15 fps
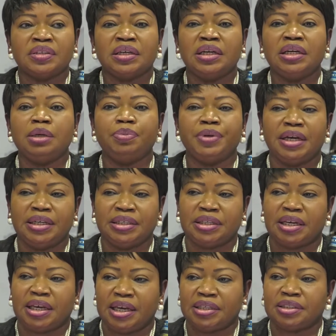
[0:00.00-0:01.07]
Libya is
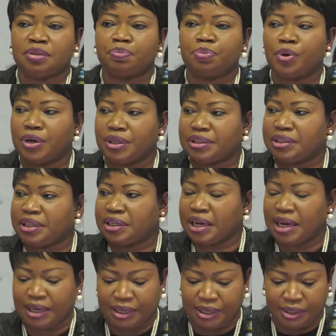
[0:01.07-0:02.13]
a case in point that
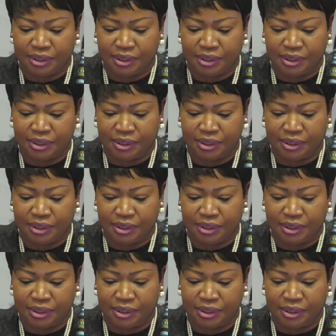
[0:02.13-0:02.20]
I